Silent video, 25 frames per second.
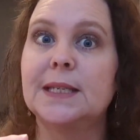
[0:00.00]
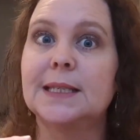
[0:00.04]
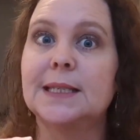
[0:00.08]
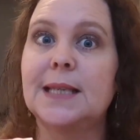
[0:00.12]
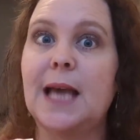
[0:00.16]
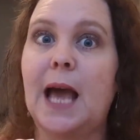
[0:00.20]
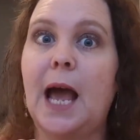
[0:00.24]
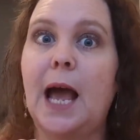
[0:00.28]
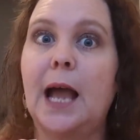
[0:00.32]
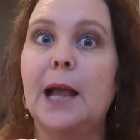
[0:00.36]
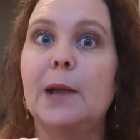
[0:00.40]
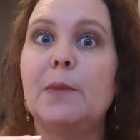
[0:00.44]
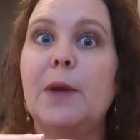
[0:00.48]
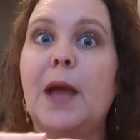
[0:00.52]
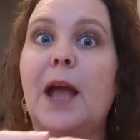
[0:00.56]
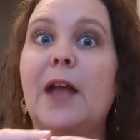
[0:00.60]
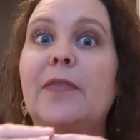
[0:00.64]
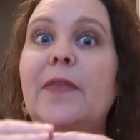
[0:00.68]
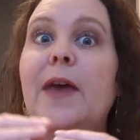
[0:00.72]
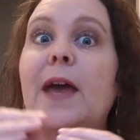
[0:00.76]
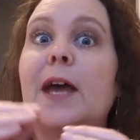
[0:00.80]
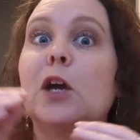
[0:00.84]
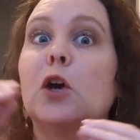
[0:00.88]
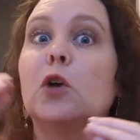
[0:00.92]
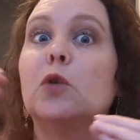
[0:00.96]
in time and
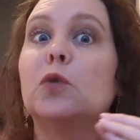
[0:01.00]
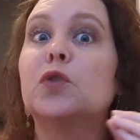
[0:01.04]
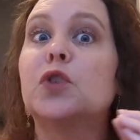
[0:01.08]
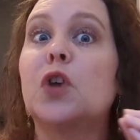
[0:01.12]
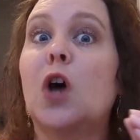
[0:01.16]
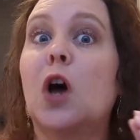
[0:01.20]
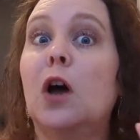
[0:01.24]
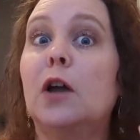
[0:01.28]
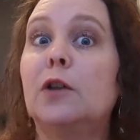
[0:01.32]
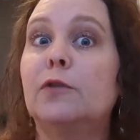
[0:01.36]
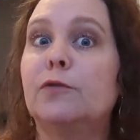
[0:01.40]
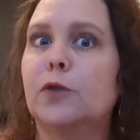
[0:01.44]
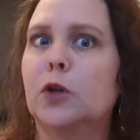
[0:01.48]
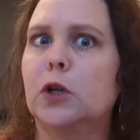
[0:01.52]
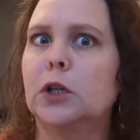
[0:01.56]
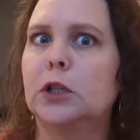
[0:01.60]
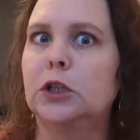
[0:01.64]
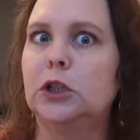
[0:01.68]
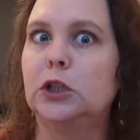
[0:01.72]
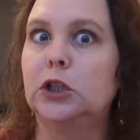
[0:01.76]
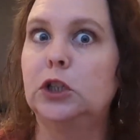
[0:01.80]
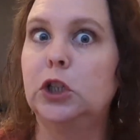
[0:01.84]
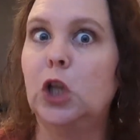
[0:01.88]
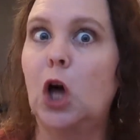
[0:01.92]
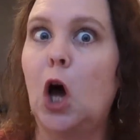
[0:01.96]
that goes on for a
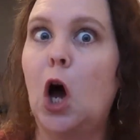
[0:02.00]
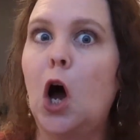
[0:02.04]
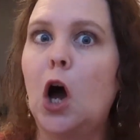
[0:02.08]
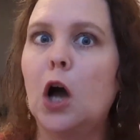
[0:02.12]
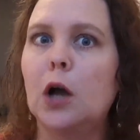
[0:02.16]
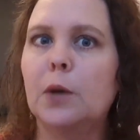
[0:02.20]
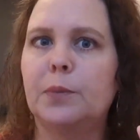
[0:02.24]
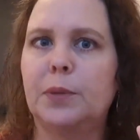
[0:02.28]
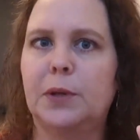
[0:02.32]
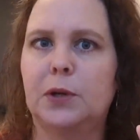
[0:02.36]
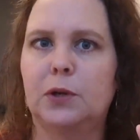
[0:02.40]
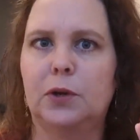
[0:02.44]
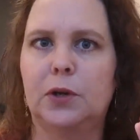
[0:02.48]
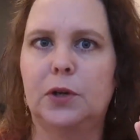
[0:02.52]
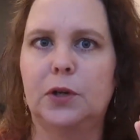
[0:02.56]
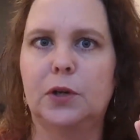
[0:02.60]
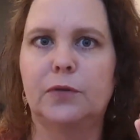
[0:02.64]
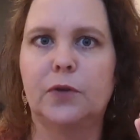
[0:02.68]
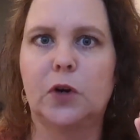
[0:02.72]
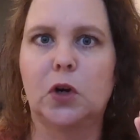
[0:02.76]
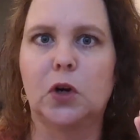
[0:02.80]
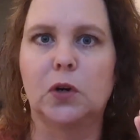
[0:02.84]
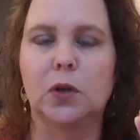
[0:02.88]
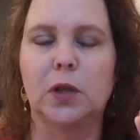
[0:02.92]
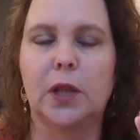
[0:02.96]
long period
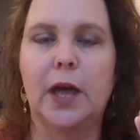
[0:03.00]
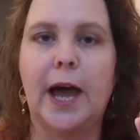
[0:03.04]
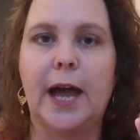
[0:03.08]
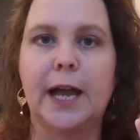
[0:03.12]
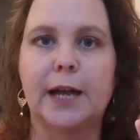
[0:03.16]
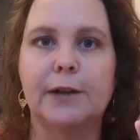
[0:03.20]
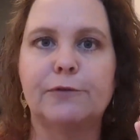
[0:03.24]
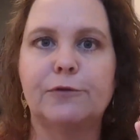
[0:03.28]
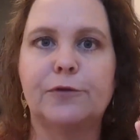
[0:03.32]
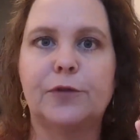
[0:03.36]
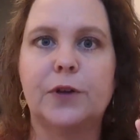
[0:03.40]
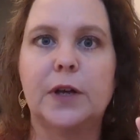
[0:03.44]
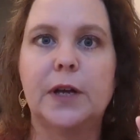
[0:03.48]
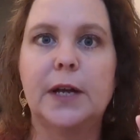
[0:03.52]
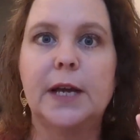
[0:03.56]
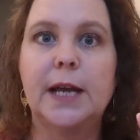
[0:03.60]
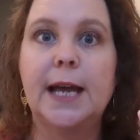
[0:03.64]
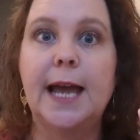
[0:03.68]
of her life.